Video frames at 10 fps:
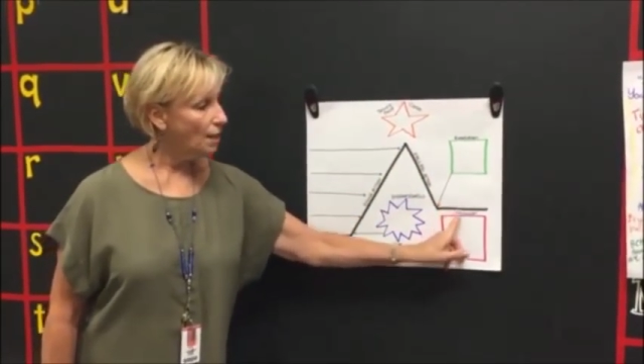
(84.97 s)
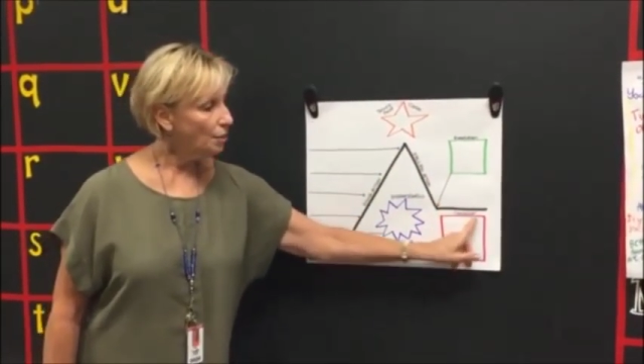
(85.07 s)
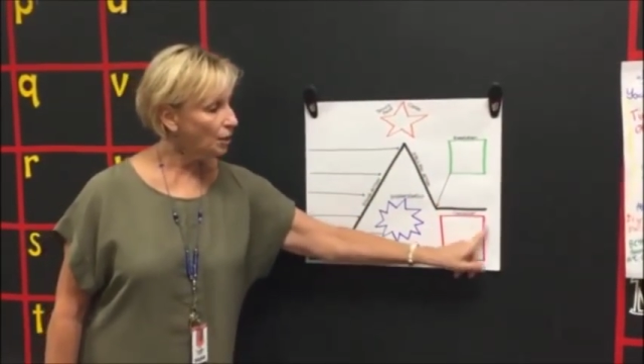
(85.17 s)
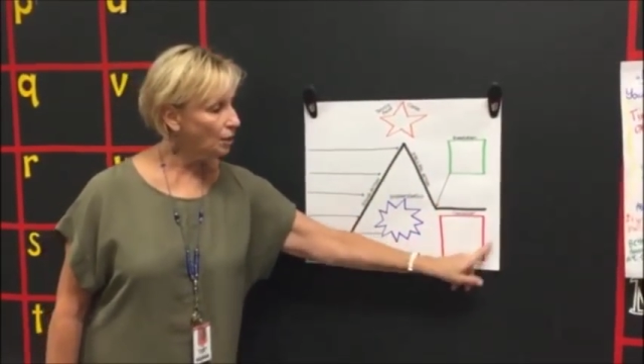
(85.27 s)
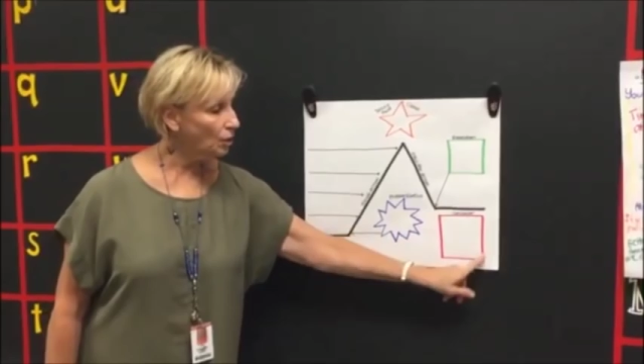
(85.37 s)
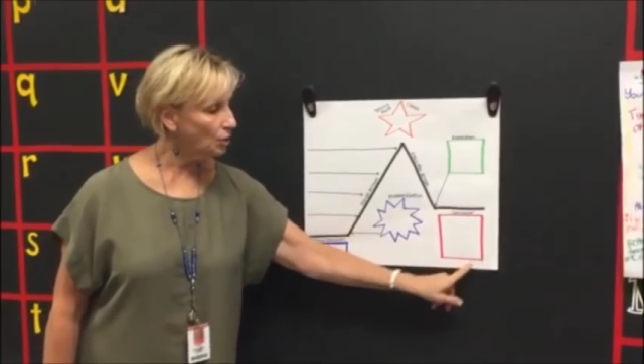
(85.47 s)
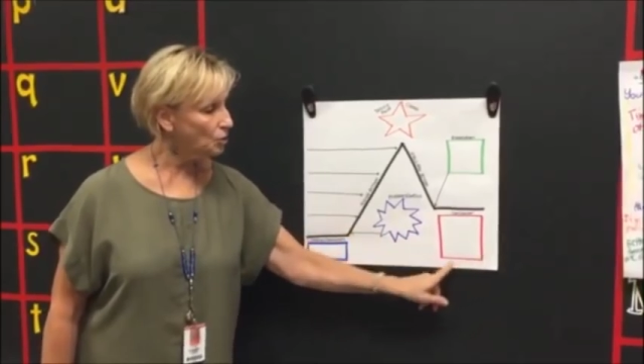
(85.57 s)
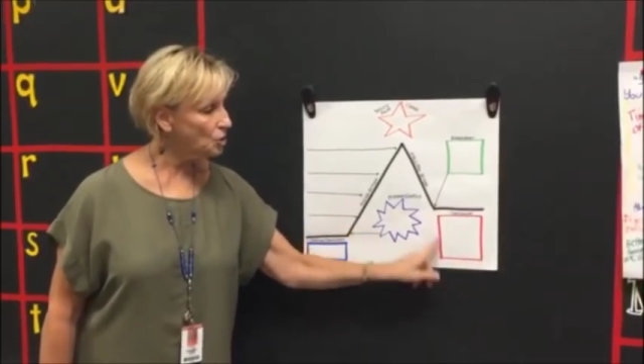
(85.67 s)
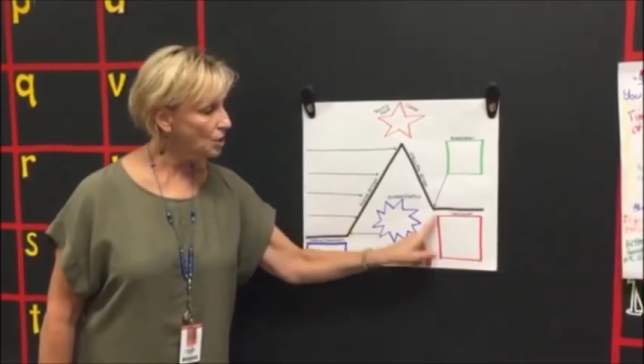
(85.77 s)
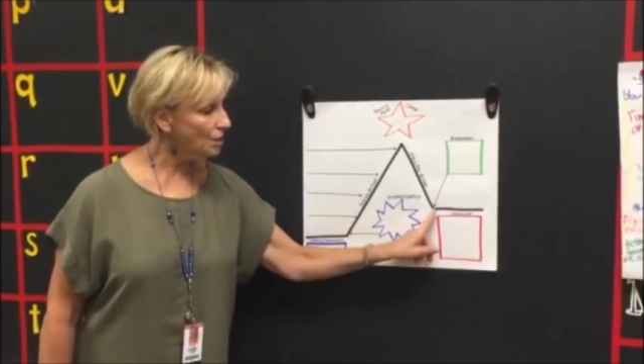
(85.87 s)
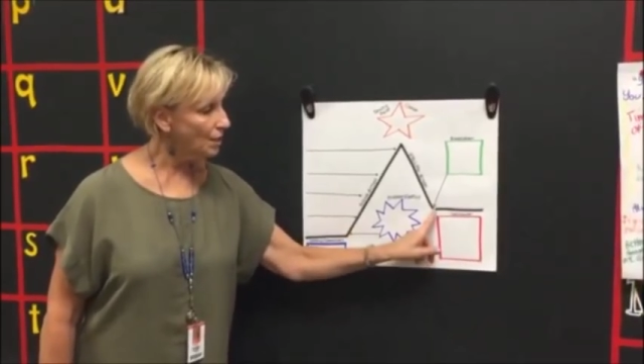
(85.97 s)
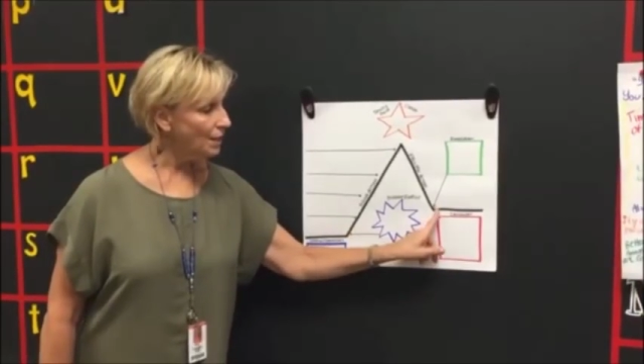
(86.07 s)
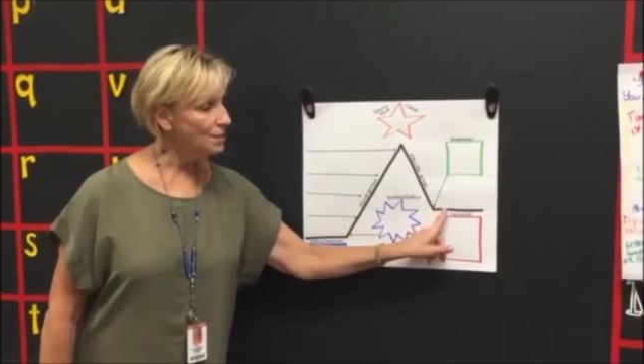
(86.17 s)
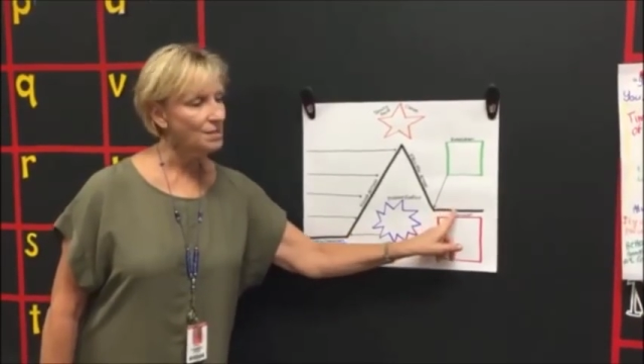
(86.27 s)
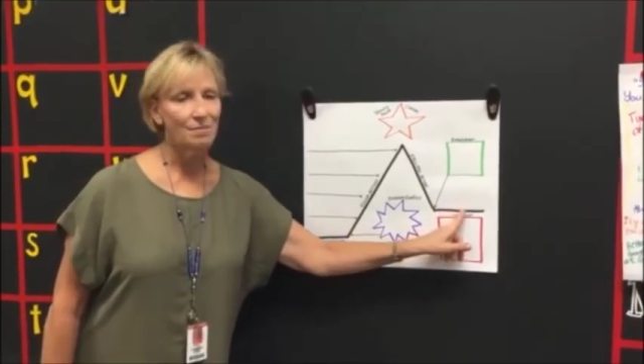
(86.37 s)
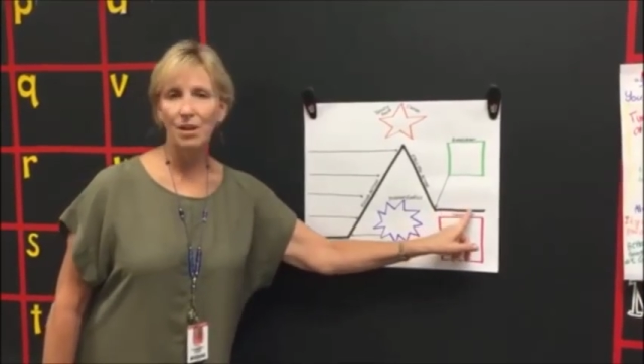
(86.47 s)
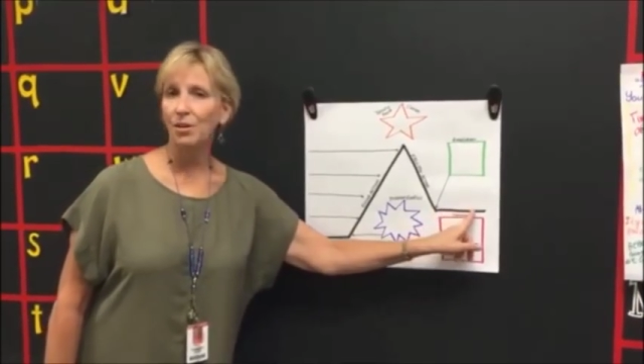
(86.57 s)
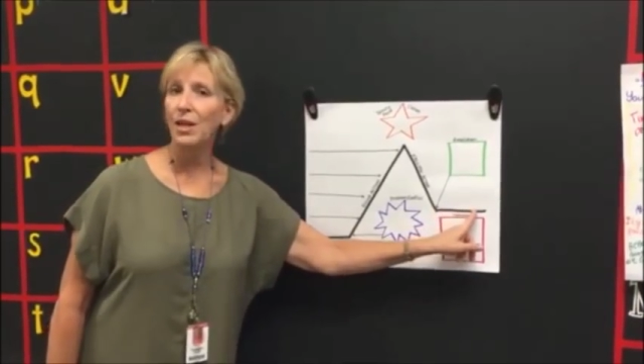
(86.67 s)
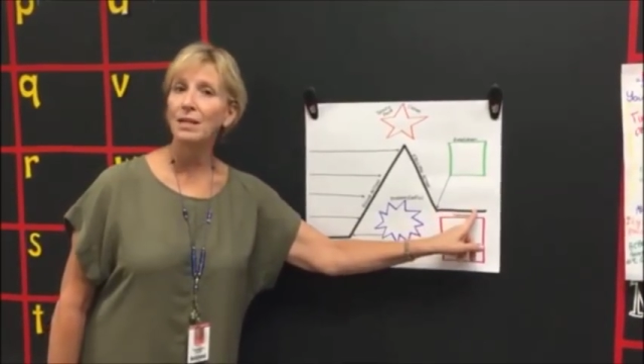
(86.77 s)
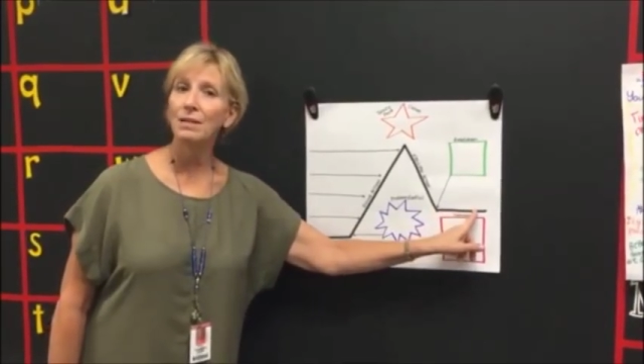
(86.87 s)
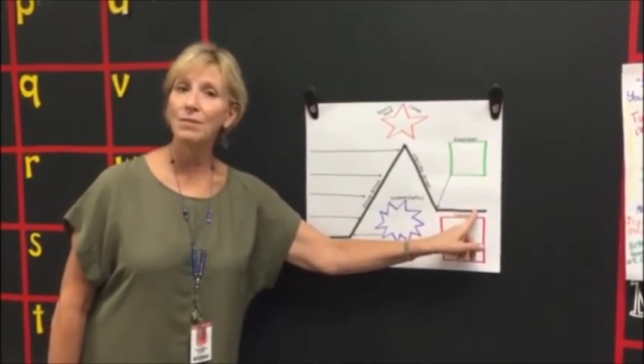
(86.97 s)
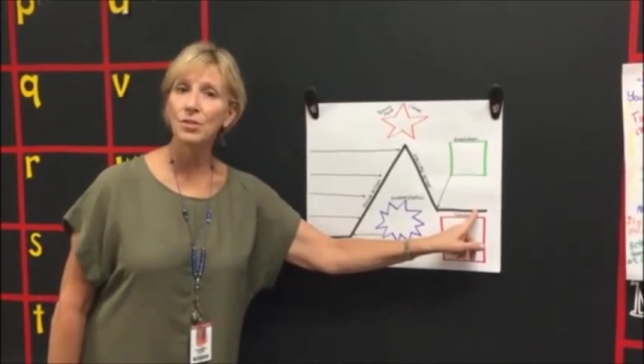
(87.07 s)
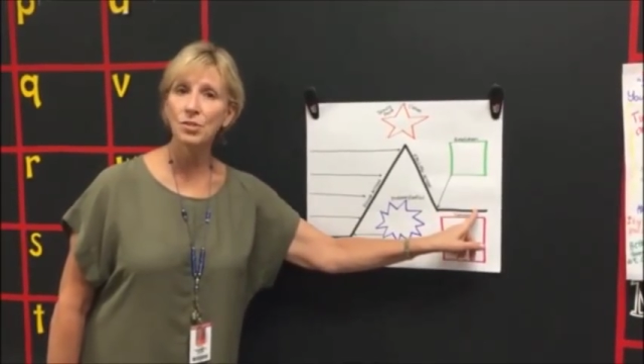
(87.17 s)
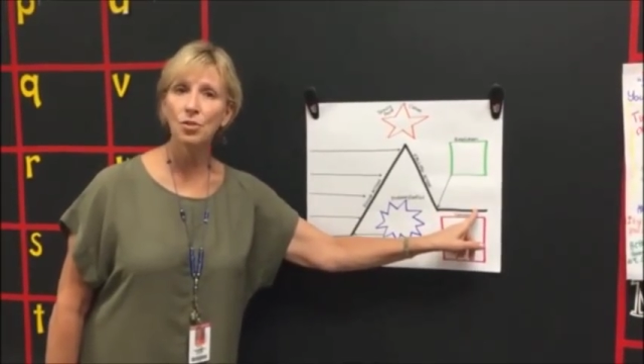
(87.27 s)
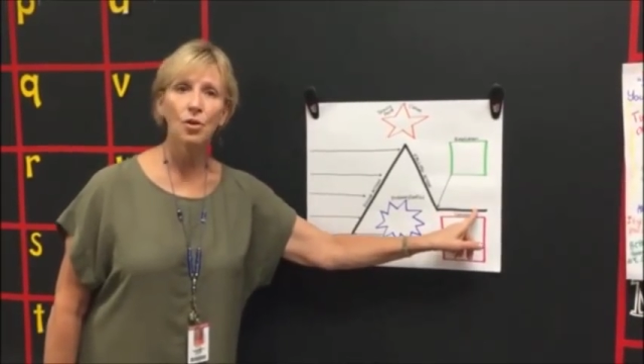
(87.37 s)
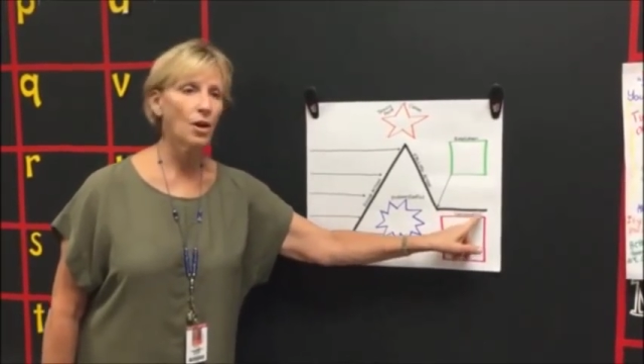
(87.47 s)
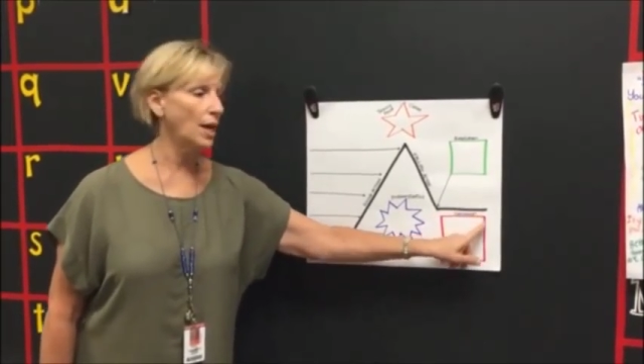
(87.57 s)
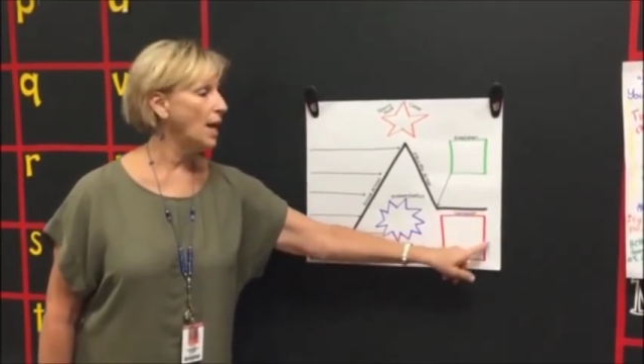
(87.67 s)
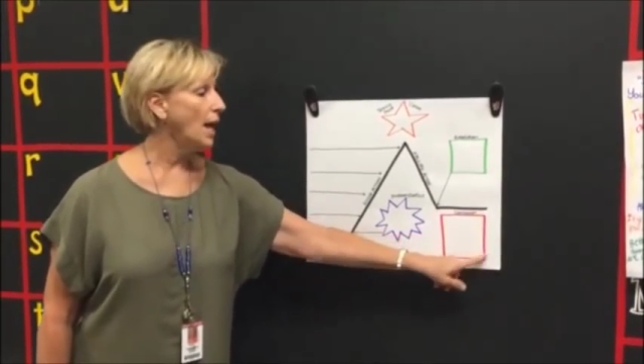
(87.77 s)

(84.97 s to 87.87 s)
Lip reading: The conclusion is the very end of the story